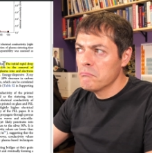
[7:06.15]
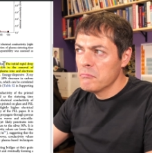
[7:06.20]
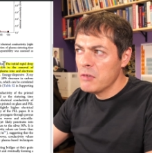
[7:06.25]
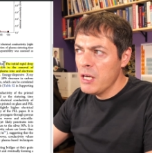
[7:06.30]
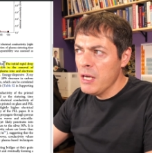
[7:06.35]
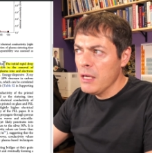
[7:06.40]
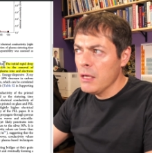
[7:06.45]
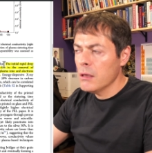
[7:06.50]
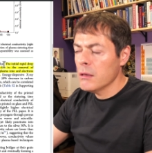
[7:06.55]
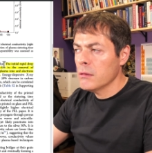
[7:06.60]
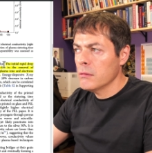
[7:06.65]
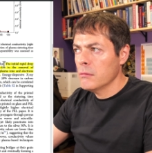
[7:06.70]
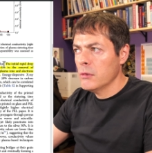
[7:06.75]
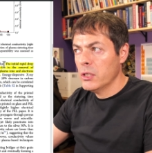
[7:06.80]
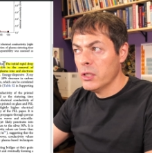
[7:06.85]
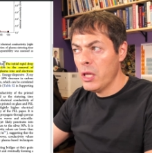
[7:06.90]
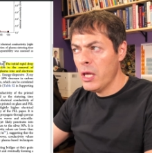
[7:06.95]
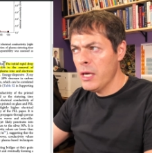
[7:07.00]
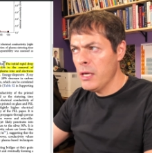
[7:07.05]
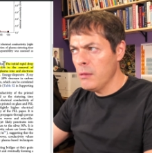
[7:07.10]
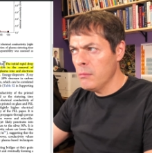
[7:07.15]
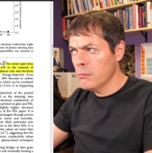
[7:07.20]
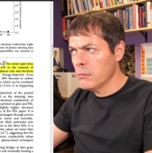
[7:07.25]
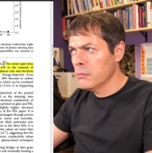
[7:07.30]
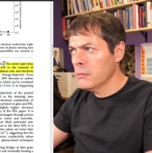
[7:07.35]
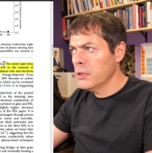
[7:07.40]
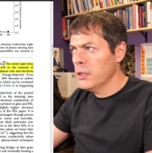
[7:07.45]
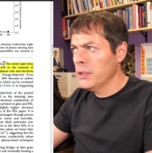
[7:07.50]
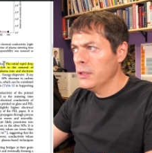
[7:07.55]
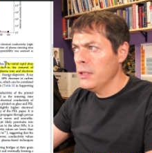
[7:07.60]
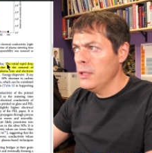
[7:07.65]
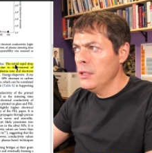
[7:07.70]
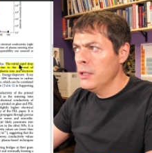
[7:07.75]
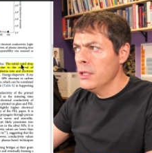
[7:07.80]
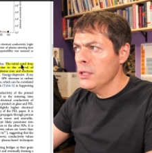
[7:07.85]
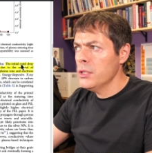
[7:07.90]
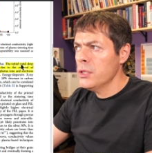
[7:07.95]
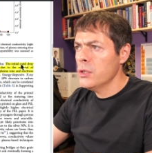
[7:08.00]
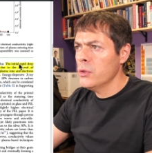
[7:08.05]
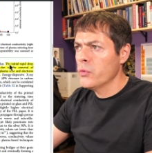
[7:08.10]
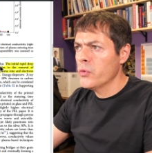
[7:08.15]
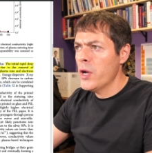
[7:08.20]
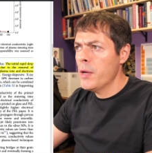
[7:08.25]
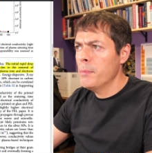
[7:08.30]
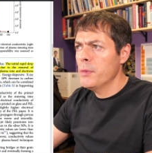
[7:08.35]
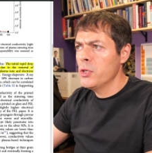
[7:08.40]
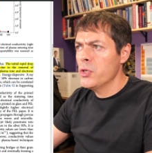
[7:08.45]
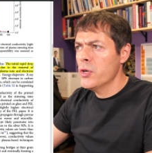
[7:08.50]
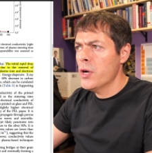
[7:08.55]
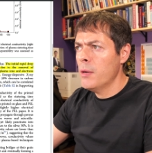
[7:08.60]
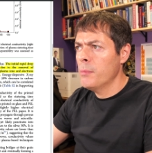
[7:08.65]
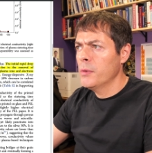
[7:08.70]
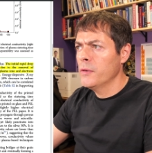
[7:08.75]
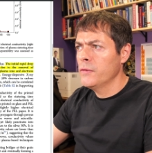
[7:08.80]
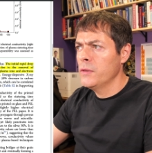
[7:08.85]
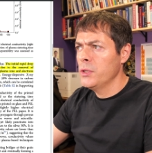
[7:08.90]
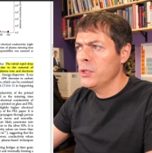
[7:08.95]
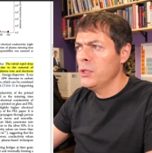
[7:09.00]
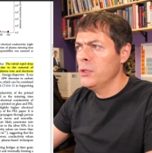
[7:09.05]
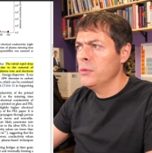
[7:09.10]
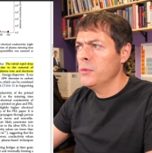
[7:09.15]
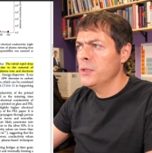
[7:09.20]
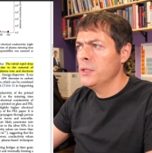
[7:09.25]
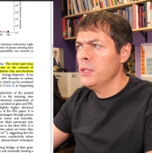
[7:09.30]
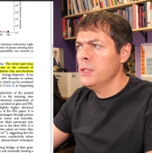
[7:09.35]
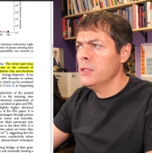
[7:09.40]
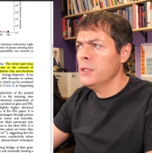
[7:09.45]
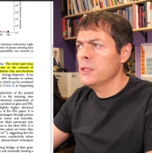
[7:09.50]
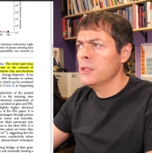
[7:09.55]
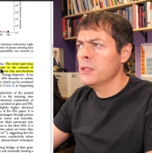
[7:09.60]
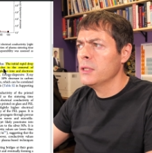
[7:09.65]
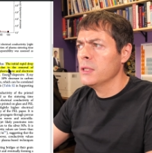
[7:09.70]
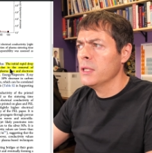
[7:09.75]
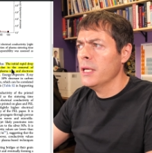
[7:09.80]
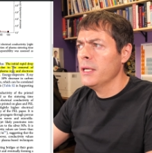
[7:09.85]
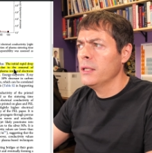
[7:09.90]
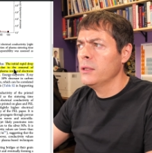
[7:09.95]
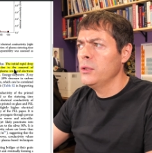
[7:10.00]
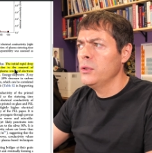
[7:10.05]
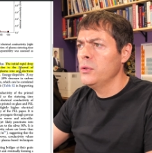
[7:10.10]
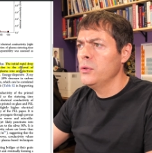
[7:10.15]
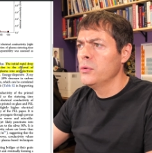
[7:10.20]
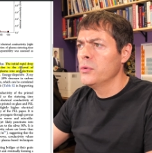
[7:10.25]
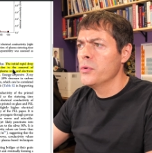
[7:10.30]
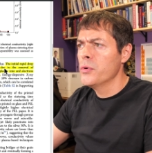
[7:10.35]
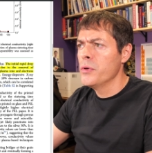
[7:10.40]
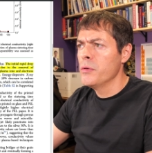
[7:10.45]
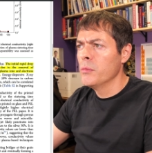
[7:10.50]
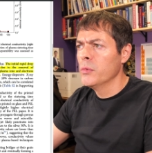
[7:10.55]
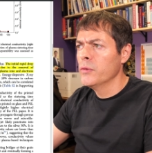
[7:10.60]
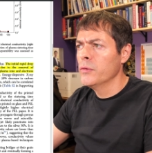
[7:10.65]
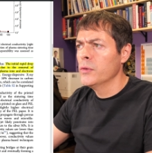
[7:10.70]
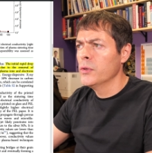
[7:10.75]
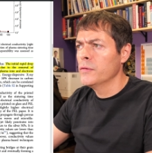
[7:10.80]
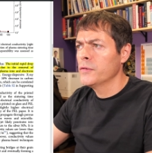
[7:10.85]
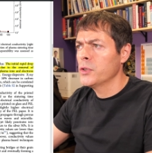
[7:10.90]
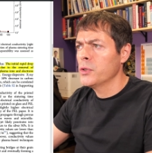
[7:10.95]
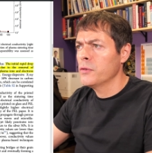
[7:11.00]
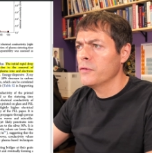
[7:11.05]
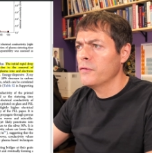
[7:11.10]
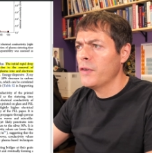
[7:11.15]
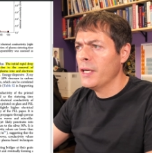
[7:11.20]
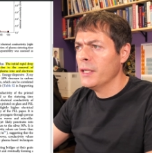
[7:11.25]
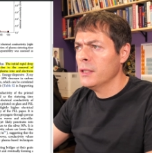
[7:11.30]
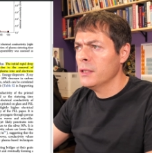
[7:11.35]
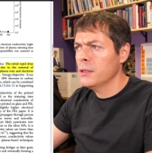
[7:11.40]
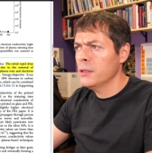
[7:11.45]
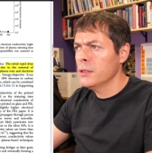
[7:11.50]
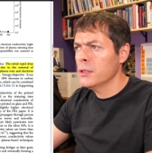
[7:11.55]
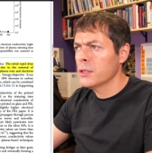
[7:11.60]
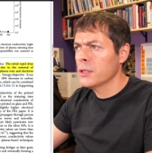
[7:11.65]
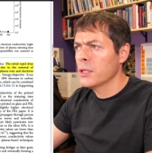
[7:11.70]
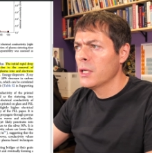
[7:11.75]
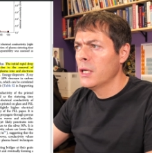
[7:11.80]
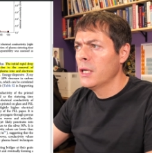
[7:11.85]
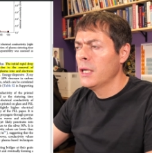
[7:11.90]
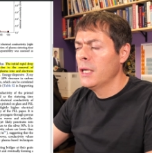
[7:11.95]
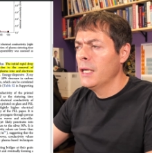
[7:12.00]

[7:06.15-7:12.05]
think, claim, that the initial rapid drop of the sheet resistance is likely due to removal of surfactants,